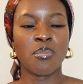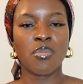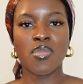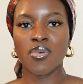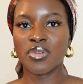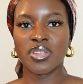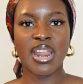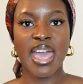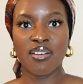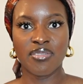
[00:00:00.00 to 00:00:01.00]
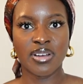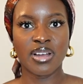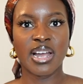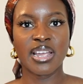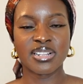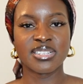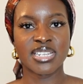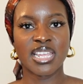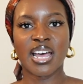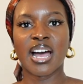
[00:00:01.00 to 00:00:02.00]
more than ever, I can
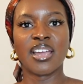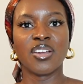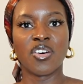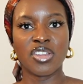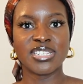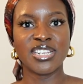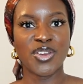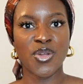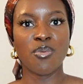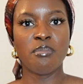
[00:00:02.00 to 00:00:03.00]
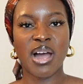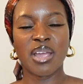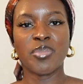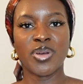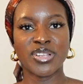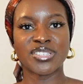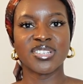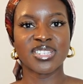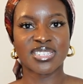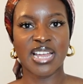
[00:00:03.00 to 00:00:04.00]
say that I honestly know my
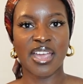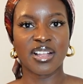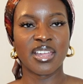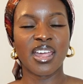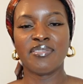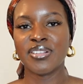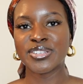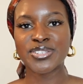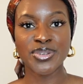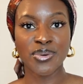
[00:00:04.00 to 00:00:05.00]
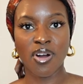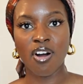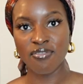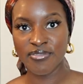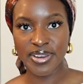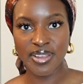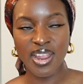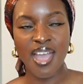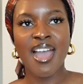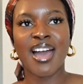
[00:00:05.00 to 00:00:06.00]
personal style, and I feel so
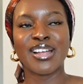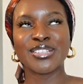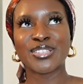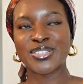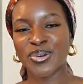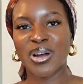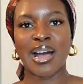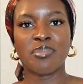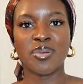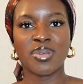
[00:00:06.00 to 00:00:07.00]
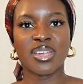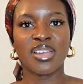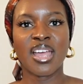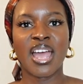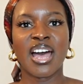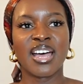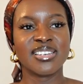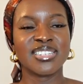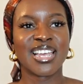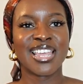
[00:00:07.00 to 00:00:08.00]
confident and so happy with it.
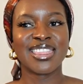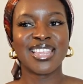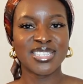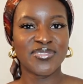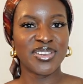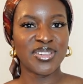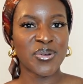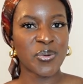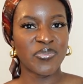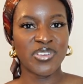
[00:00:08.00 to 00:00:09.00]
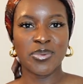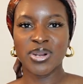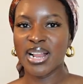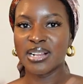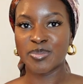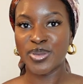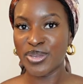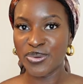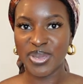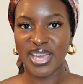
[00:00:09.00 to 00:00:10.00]
And this video hopefully will help
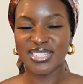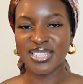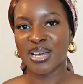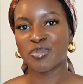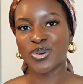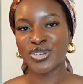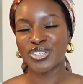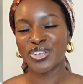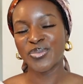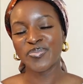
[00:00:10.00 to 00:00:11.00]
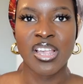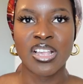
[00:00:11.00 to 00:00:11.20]
you get to that point too.